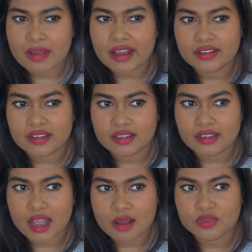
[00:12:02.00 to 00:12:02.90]
MAC
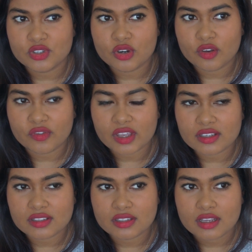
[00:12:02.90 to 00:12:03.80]
Studio
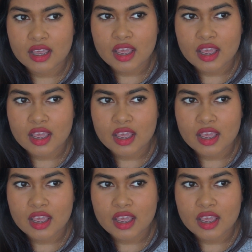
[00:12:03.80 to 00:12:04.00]
Fix,